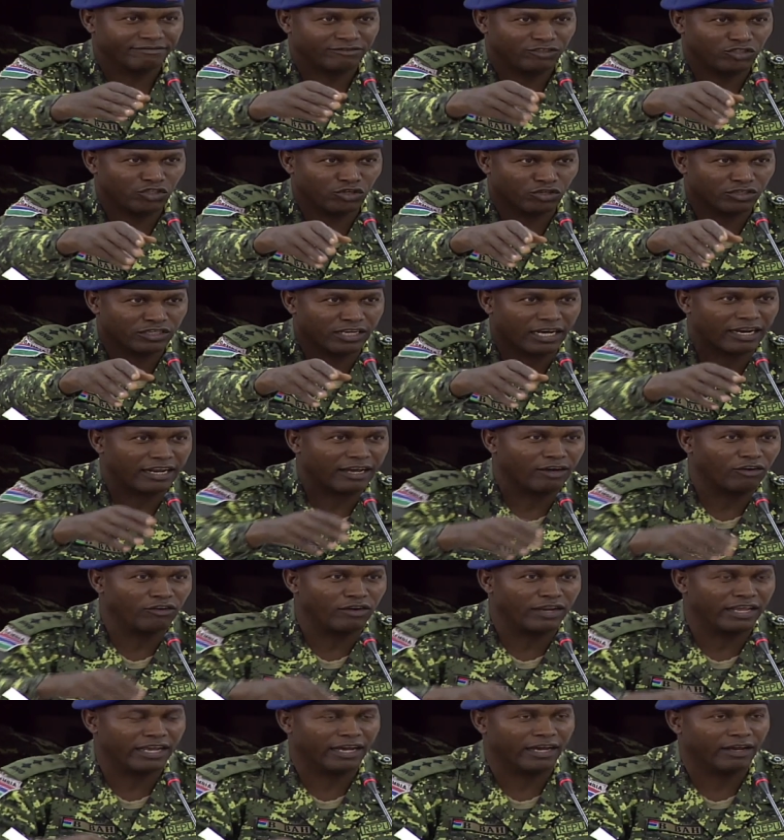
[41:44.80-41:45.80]
just
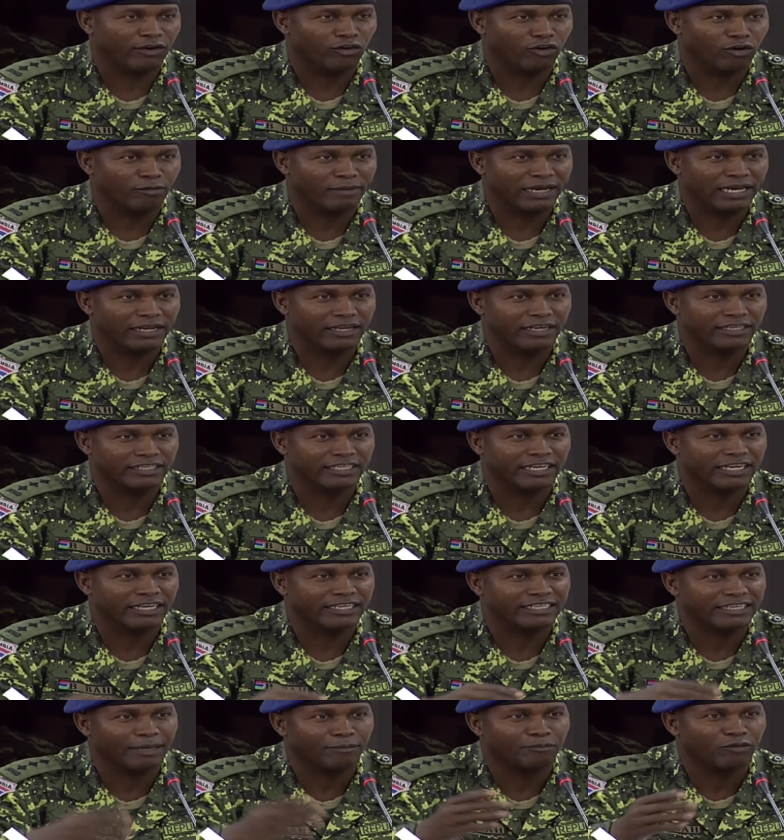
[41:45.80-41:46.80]
around there. Normally it's
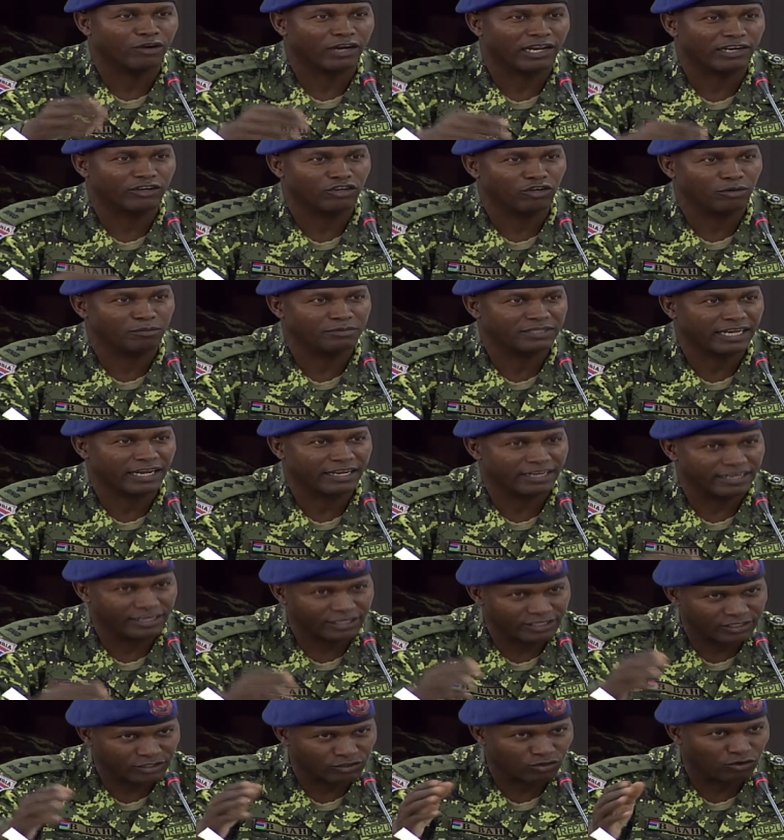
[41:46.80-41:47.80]
a temporal dump site.
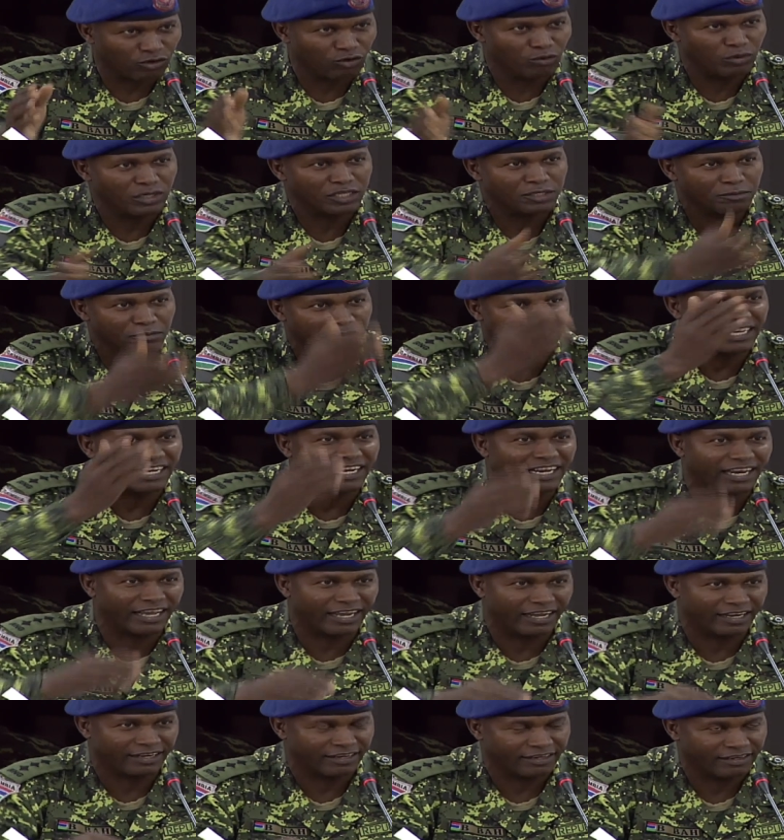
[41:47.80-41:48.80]
It is always being
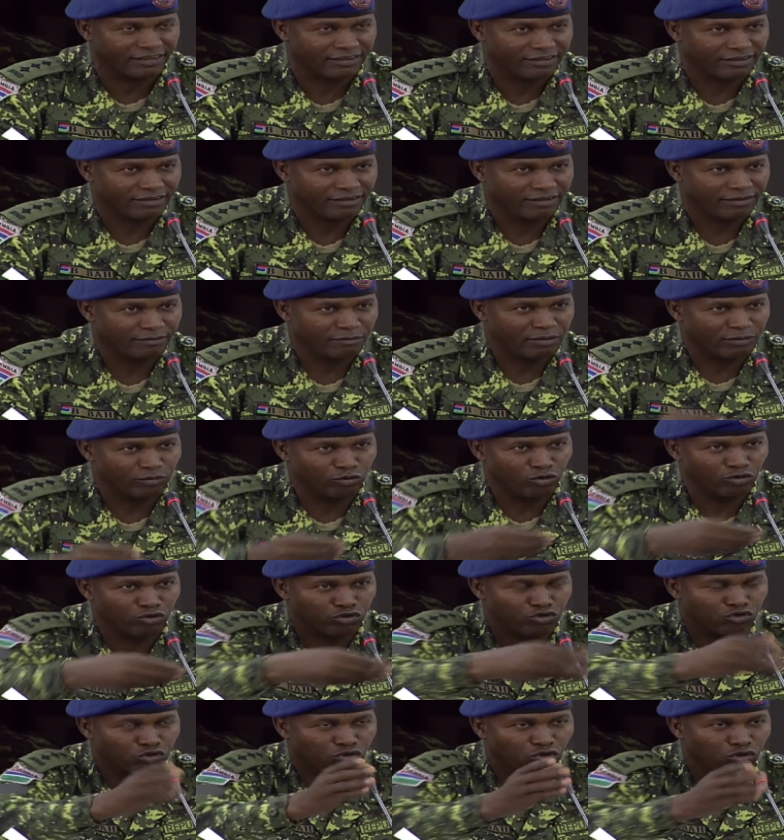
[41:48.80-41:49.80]
cleared. People
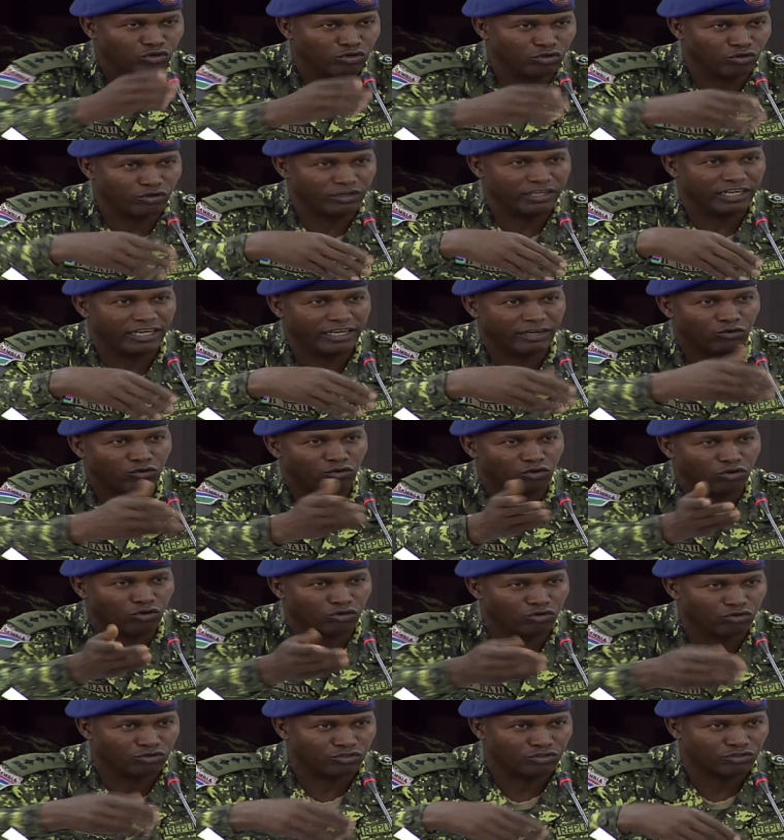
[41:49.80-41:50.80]
throw their
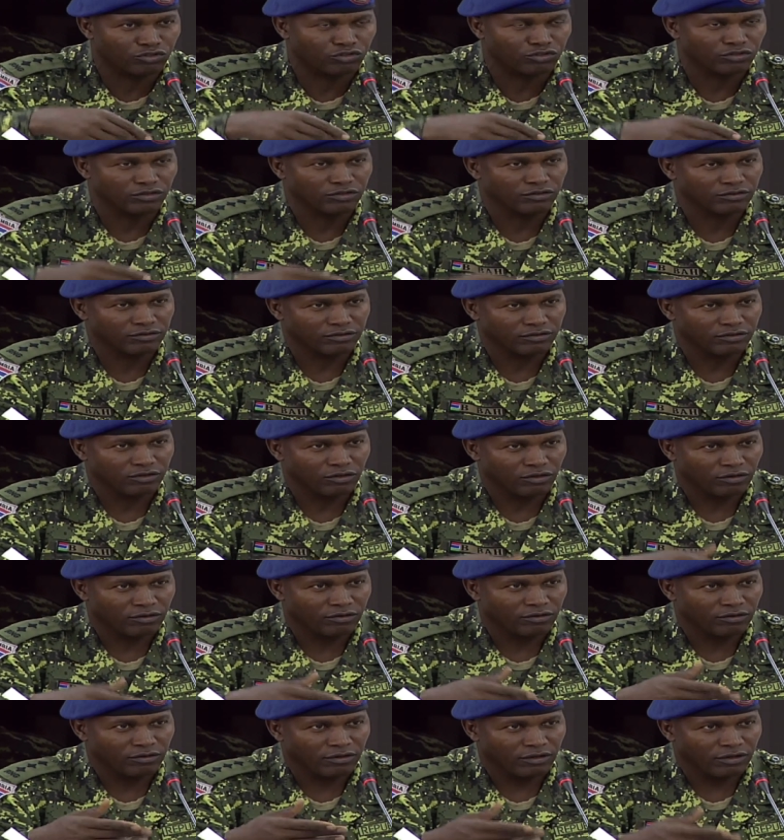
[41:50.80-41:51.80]
clothes,
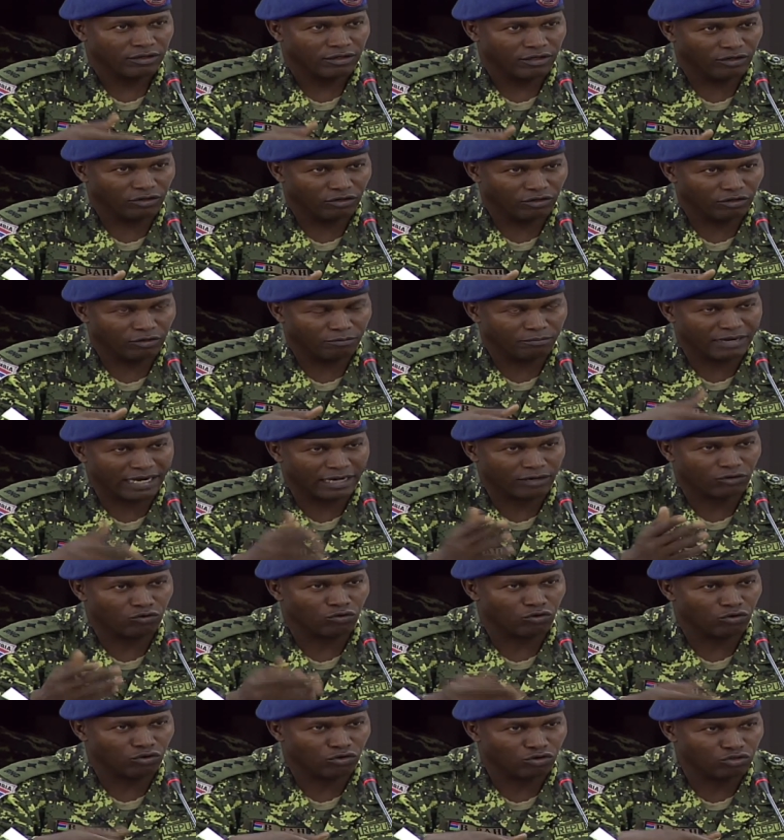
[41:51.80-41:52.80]
you know,
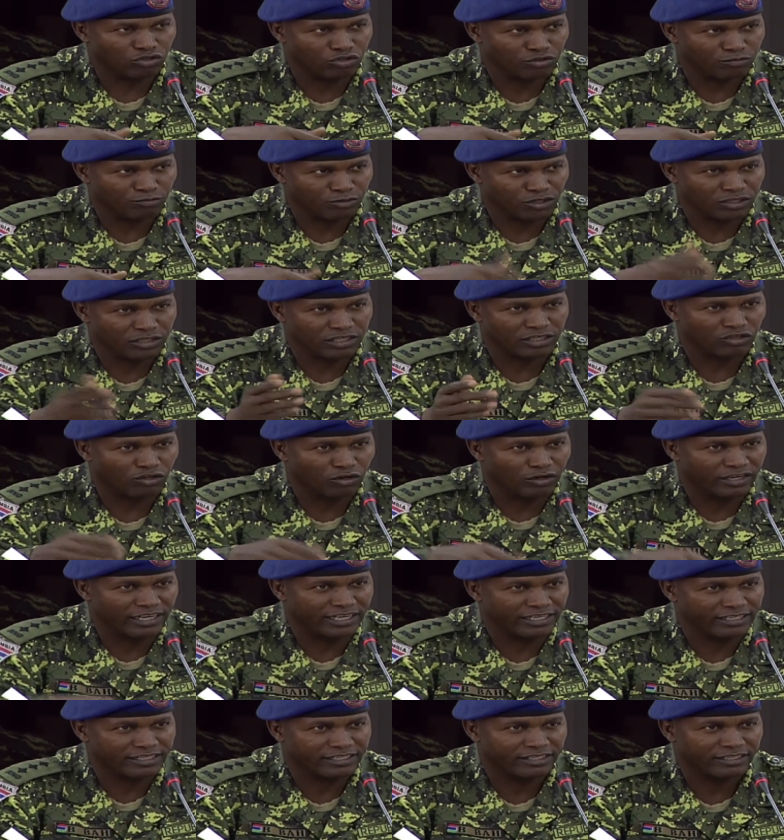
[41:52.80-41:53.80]
bad clothes, mosquito
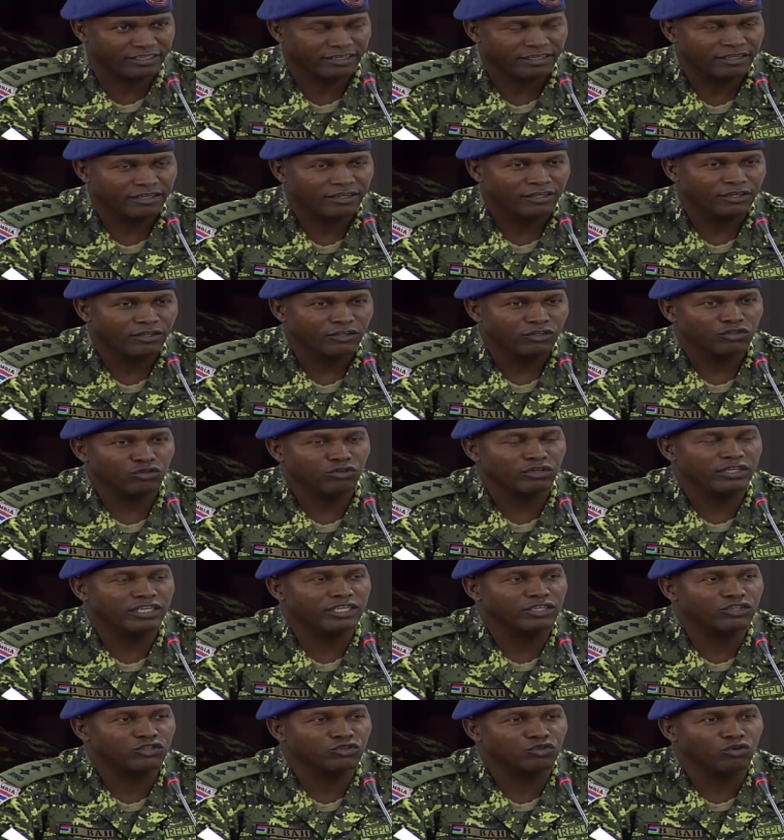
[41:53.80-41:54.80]
nets. So
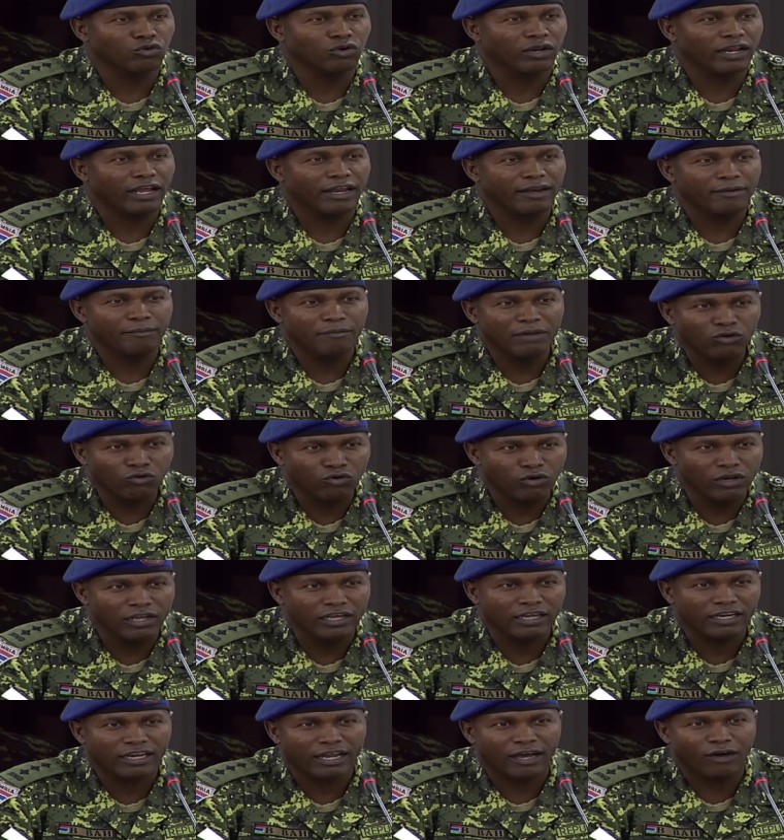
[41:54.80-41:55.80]
these children
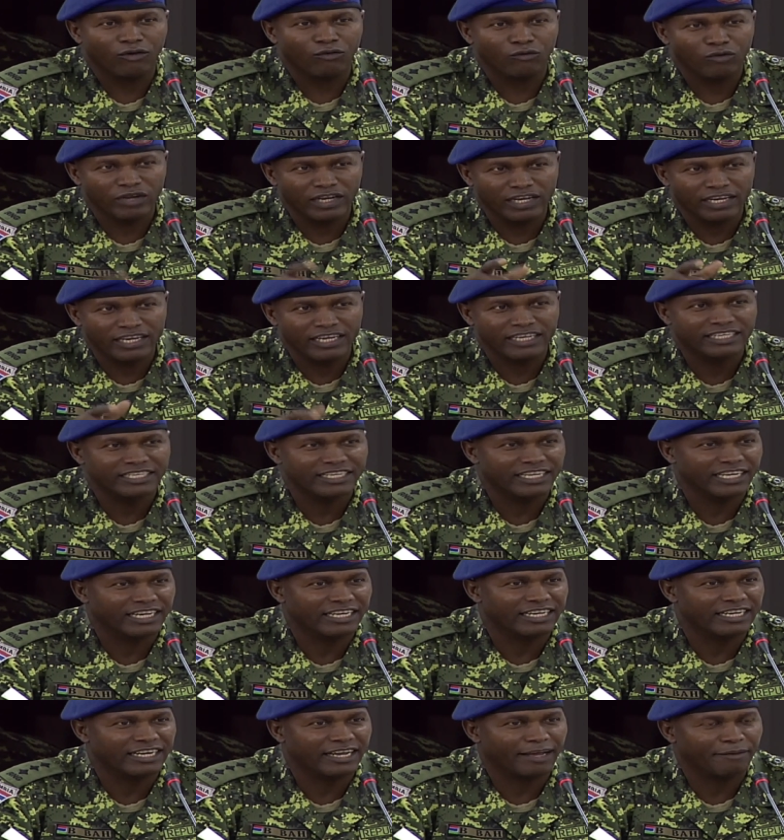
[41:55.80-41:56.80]
mingling around with this
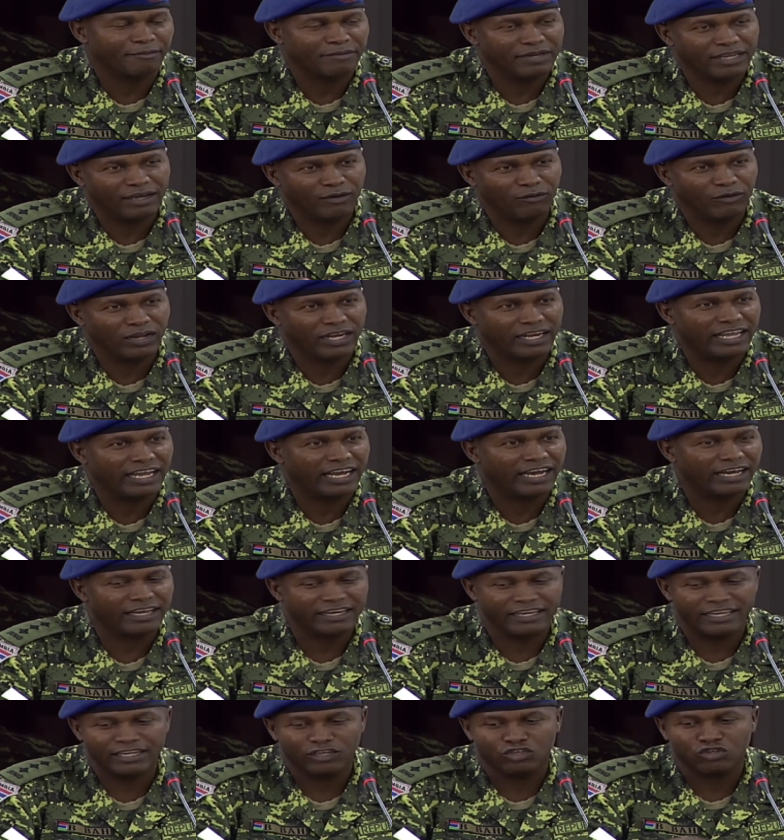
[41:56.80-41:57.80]
dead ram, they went there
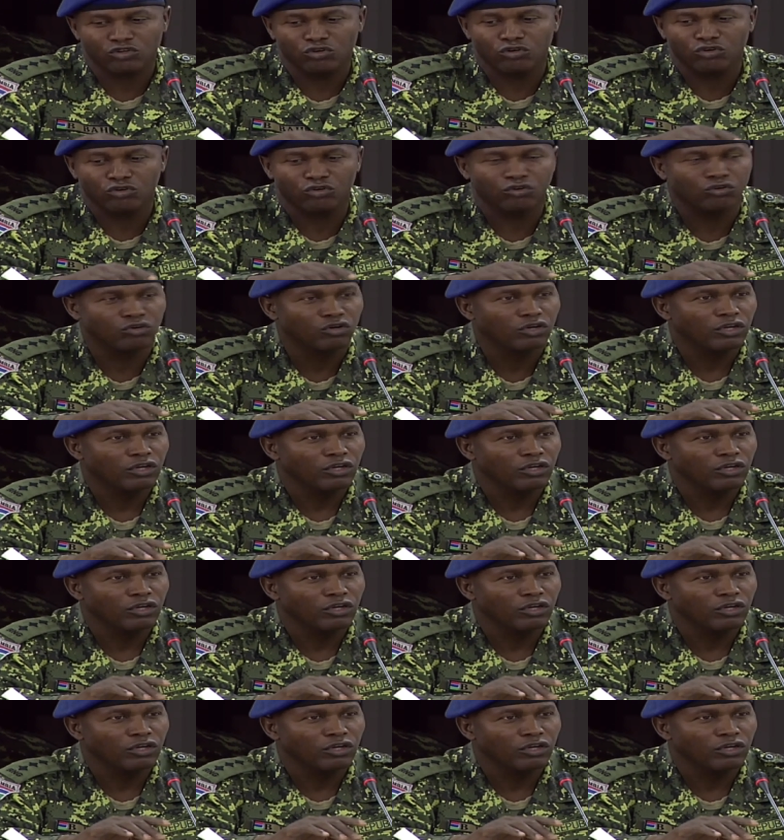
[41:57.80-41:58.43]
and they saw,